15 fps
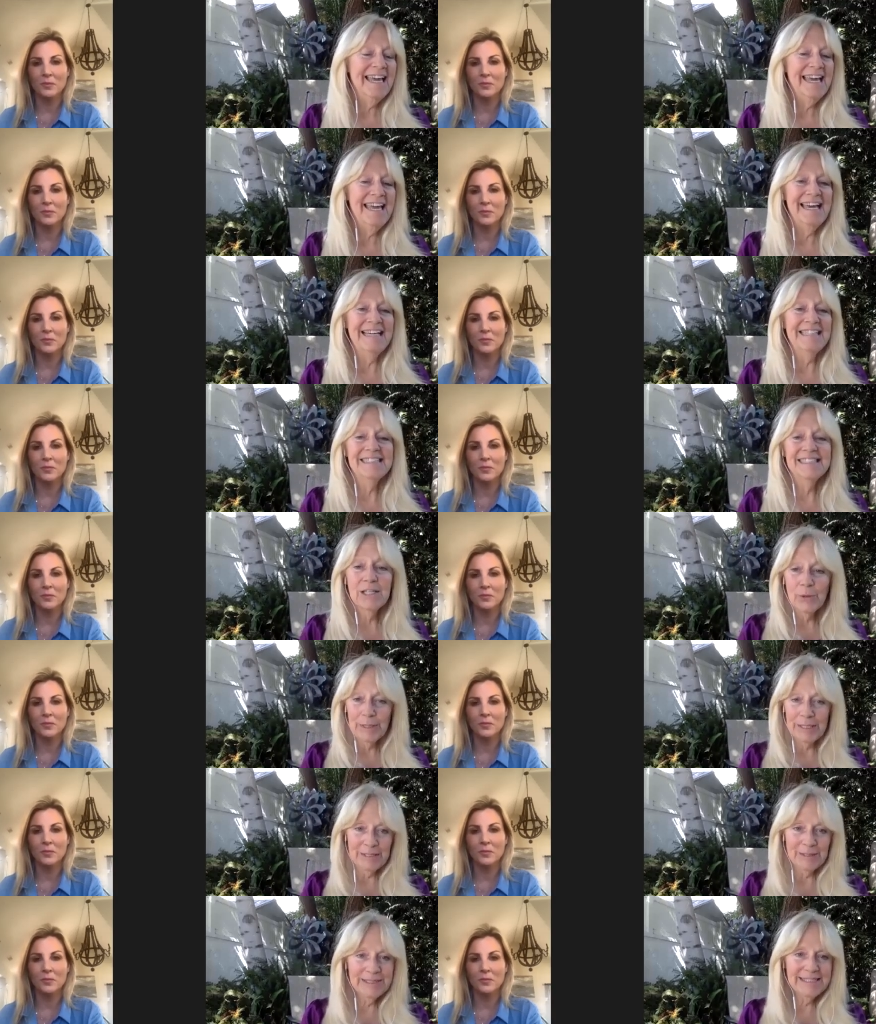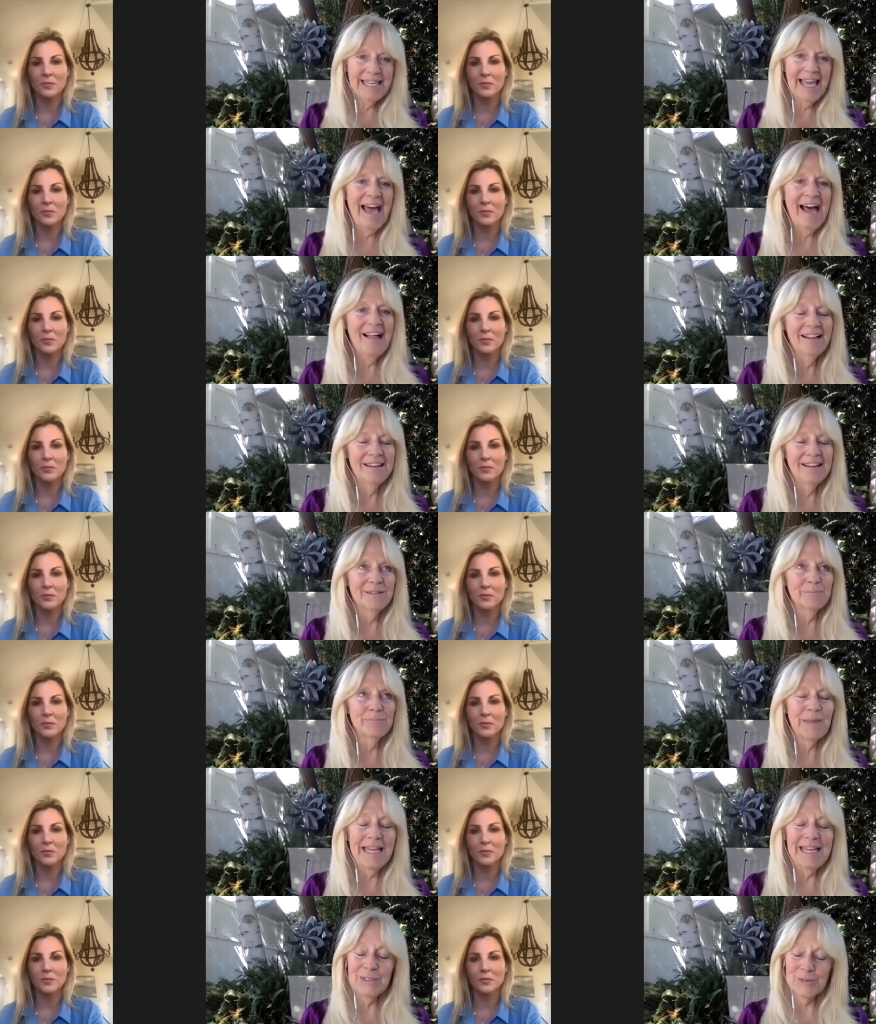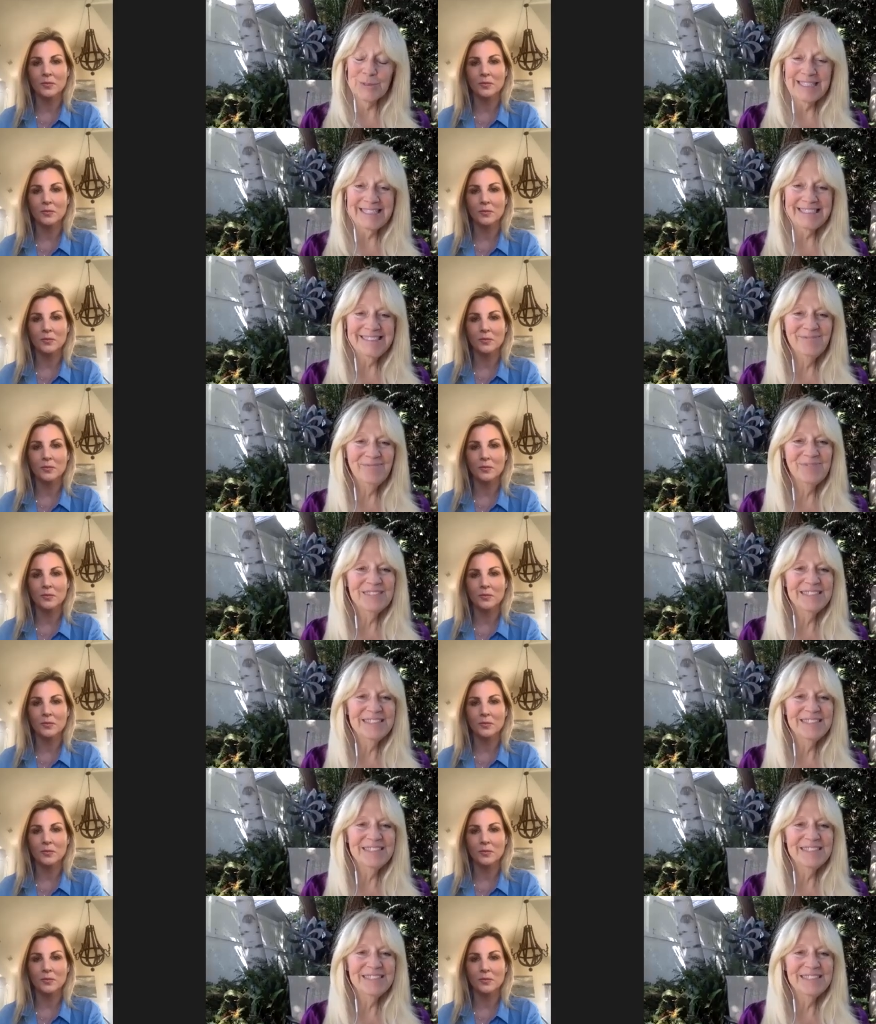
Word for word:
Speaker 1: And so here's um, Andrea